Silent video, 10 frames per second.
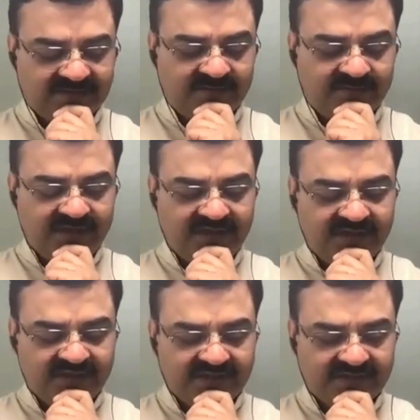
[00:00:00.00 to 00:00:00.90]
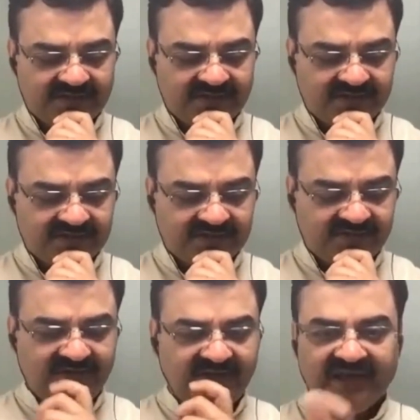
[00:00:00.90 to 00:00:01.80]
opinion, or the
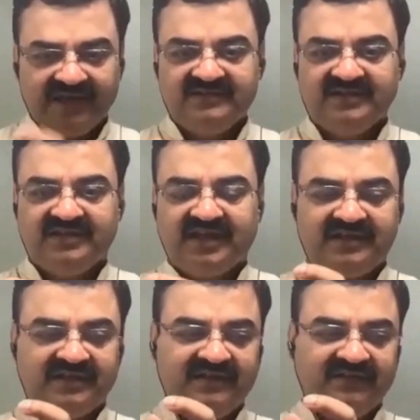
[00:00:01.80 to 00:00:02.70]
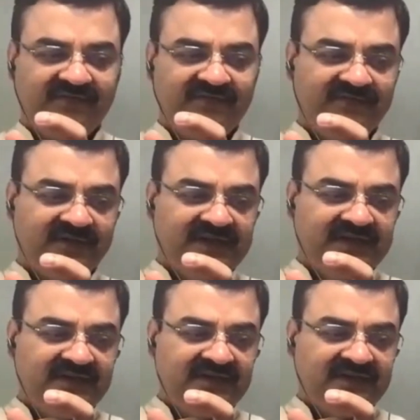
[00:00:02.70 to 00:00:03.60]
way I see that, if
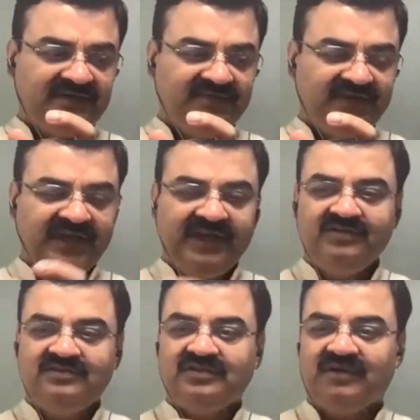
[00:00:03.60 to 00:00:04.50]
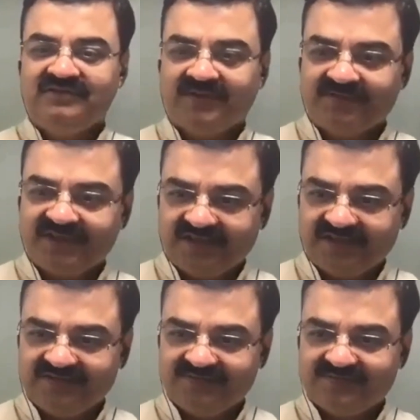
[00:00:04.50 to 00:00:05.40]
we need to solve something,
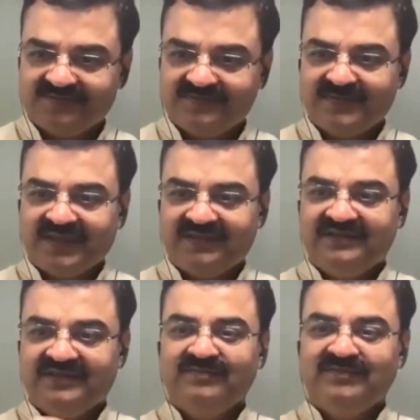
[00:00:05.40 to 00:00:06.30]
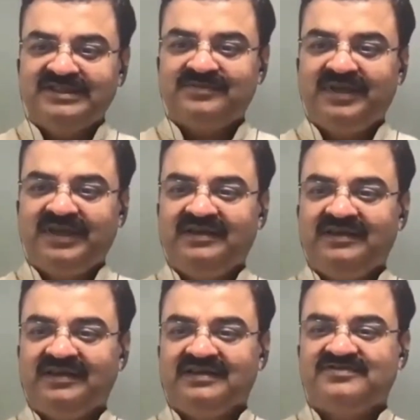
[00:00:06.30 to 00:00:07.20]
there must
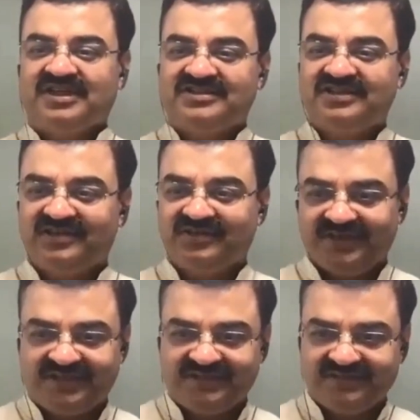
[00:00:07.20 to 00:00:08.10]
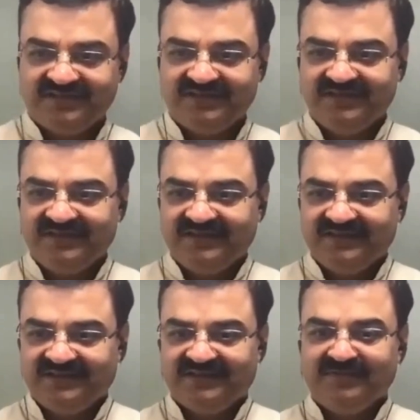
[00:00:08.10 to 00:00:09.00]
be a structure to it.
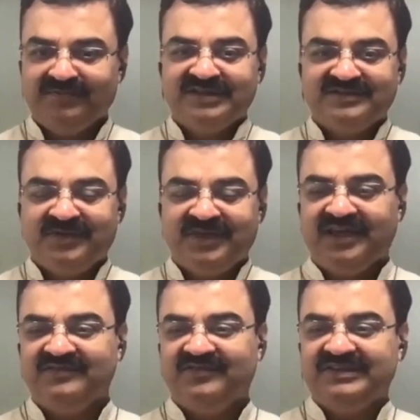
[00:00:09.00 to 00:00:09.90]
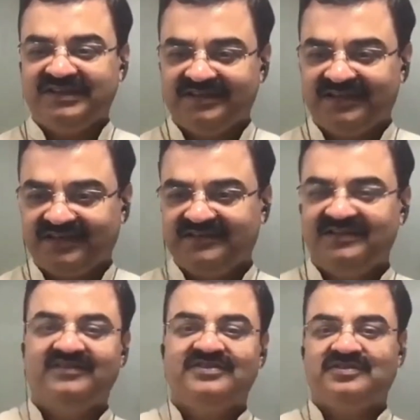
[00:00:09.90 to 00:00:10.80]
There must be, as we say, that
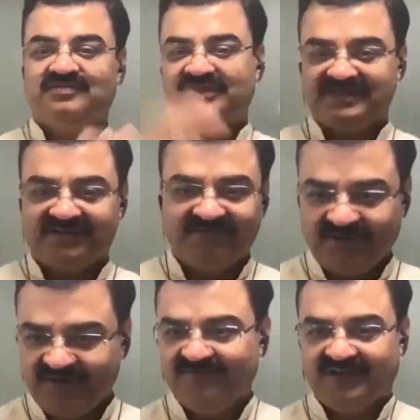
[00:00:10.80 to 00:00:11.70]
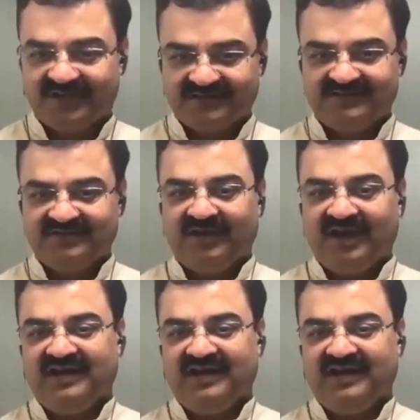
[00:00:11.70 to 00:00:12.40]
there should be some framework. So